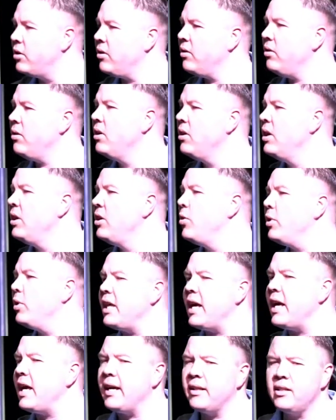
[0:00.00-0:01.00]
You know,
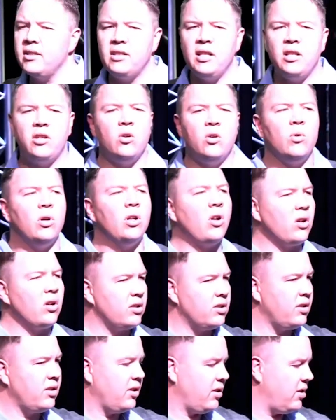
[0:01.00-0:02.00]
you were tagged and said you were
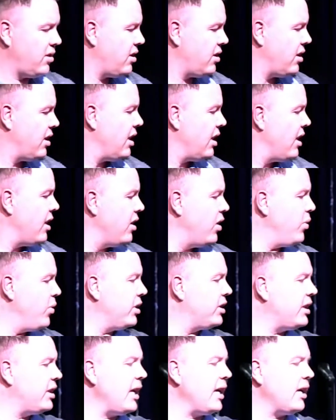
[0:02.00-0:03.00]
lost.
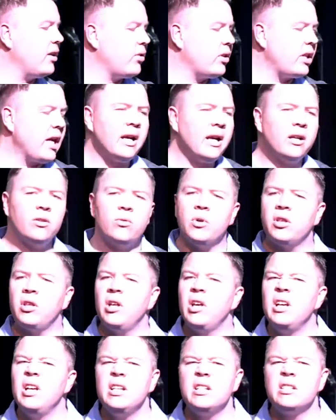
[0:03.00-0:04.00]
You were tagged
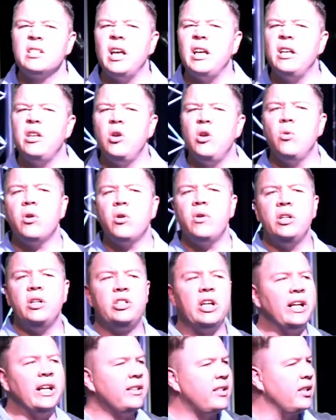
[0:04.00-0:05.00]
with saying you were
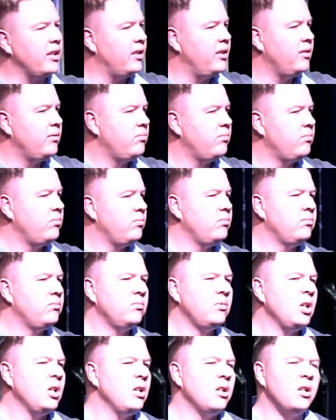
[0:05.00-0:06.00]
rejected.
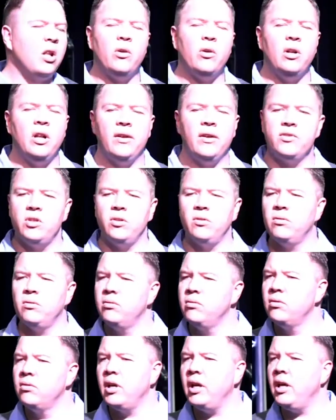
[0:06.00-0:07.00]
No one loves
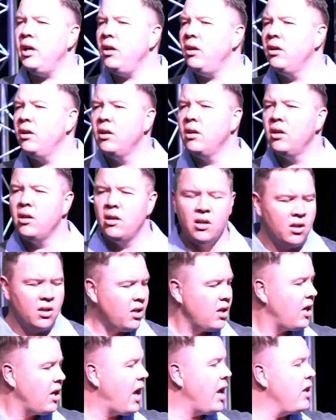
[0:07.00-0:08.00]
you. Hey?
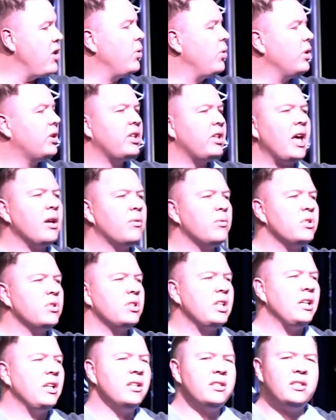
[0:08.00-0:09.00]
And you were
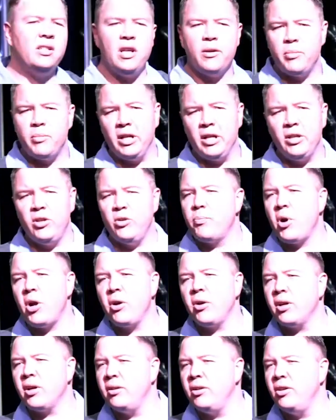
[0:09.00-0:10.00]
tagged with, you said, listen here, bud, you're
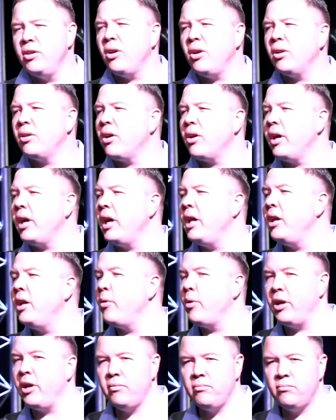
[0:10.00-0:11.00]
broken. You're not going
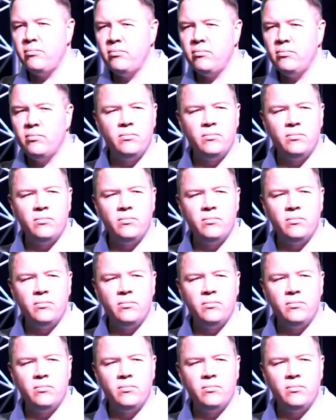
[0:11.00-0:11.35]
anywhere.